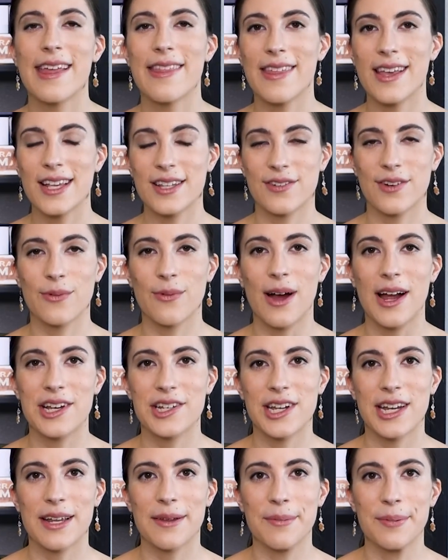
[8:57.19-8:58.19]
Thanks for
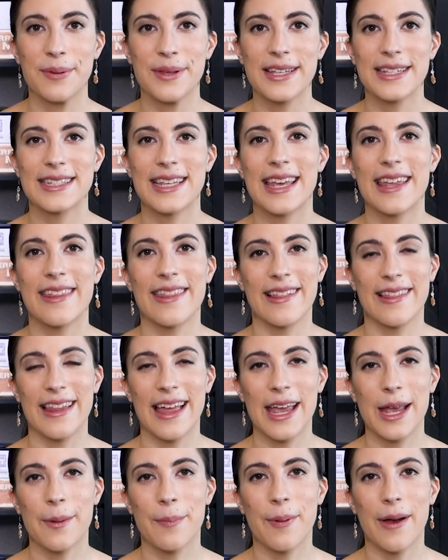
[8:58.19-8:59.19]
watching. Please hit the
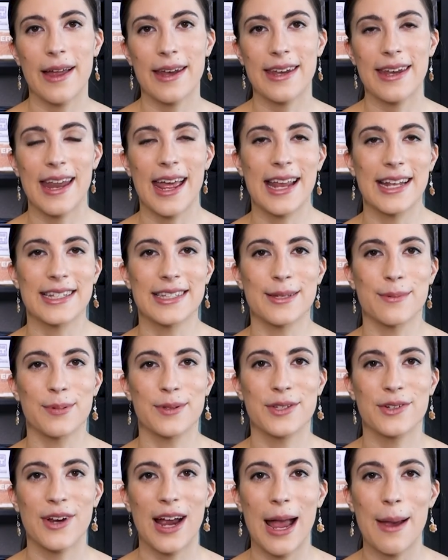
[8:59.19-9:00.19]
like button and
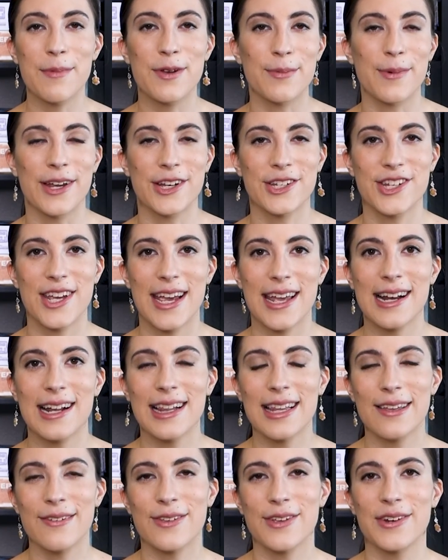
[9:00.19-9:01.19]
subscribe to my channel
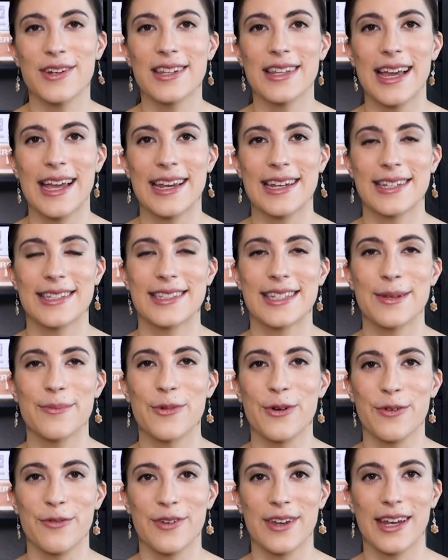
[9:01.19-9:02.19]
if you'd like to see
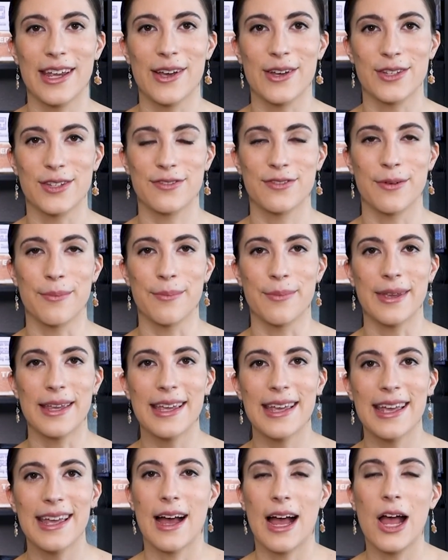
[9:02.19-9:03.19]
more videos from
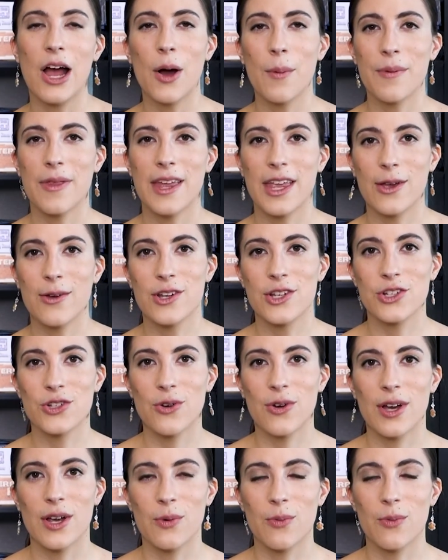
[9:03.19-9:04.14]
me. I hope that you enjoyed